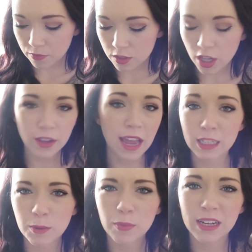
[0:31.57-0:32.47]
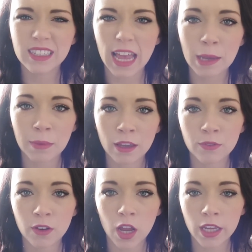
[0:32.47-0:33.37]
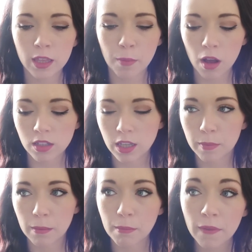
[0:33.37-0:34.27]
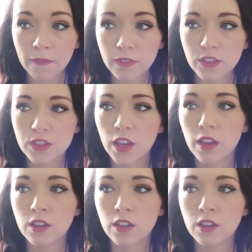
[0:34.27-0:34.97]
So yeah, it's been pretty samey for like the past couple of months.